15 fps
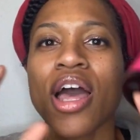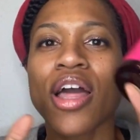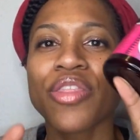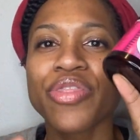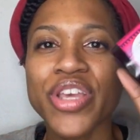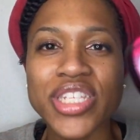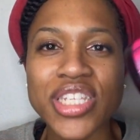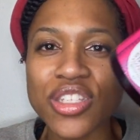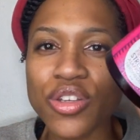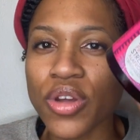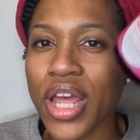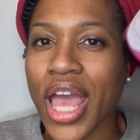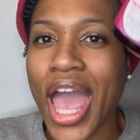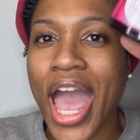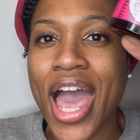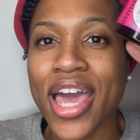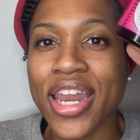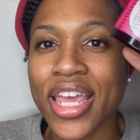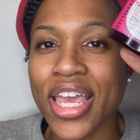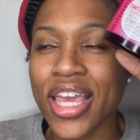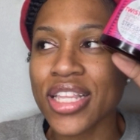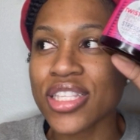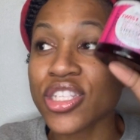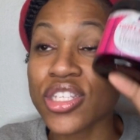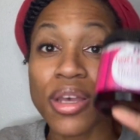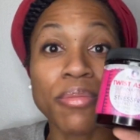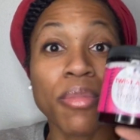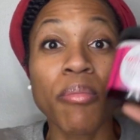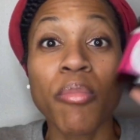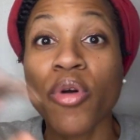This is going to add in
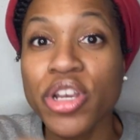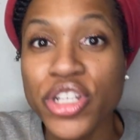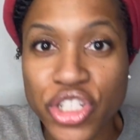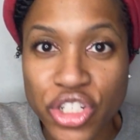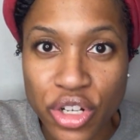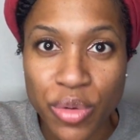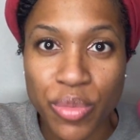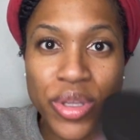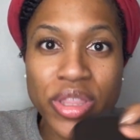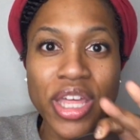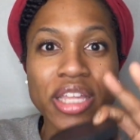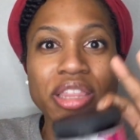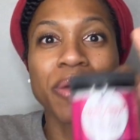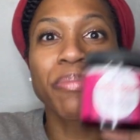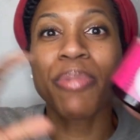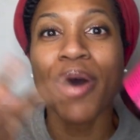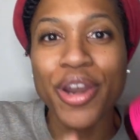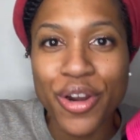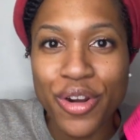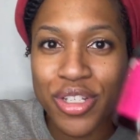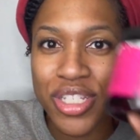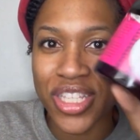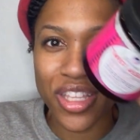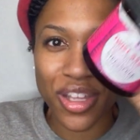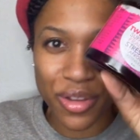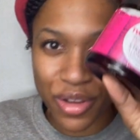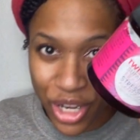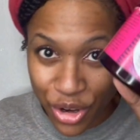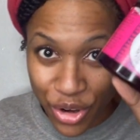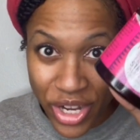some moisture with like the butters and the
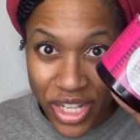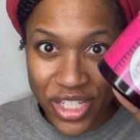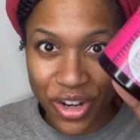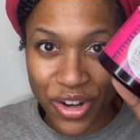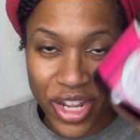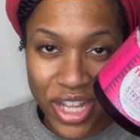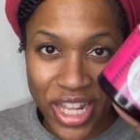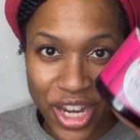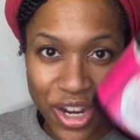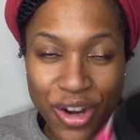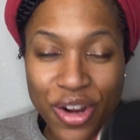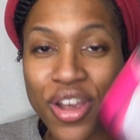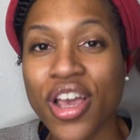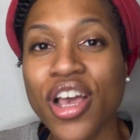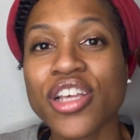ingredients that are in here.